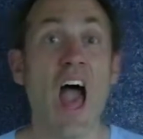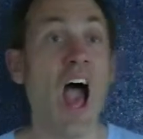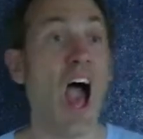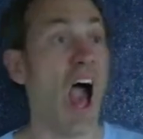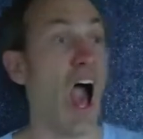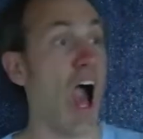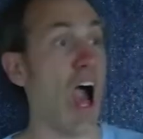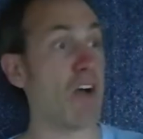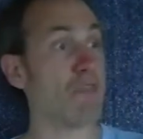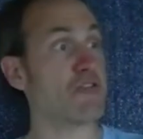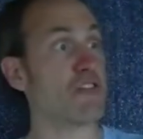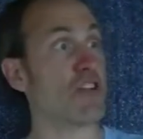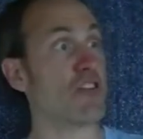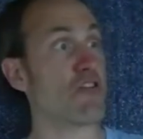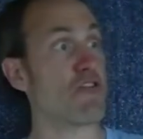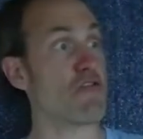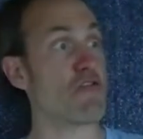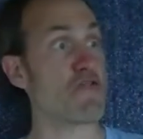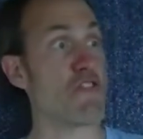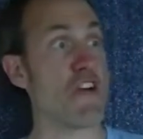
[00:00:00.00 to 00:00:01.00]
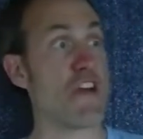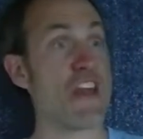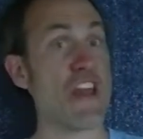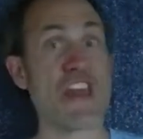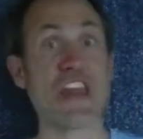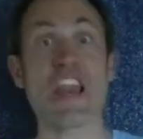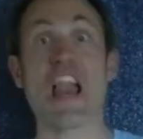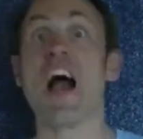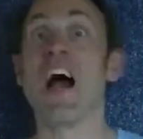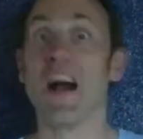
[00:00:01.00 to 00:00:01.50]
after
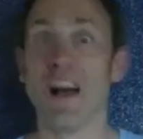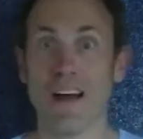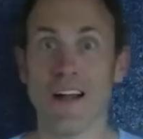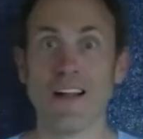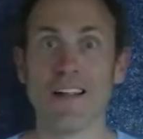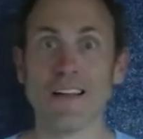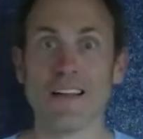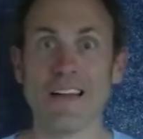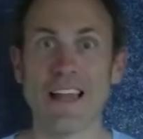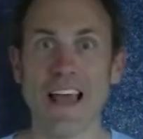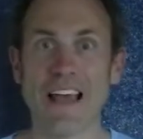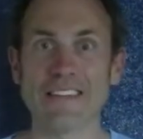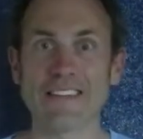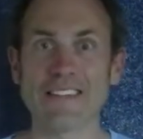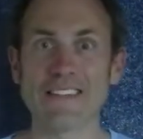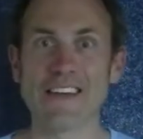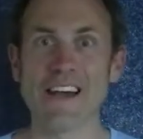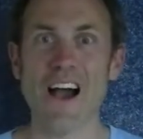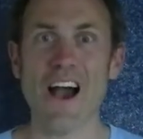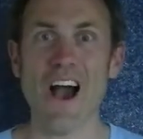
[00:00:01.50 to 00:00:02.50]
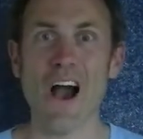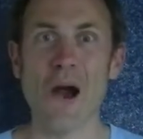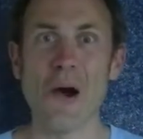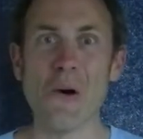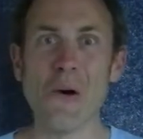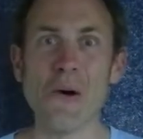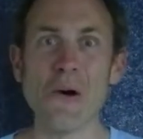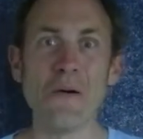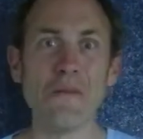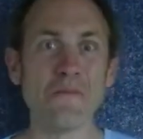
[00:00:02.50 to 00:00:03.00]
3. Let's
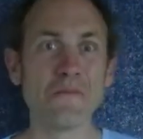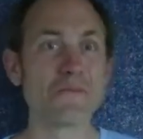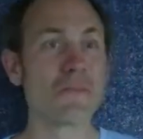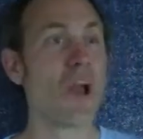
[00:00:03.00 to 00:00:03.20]
go.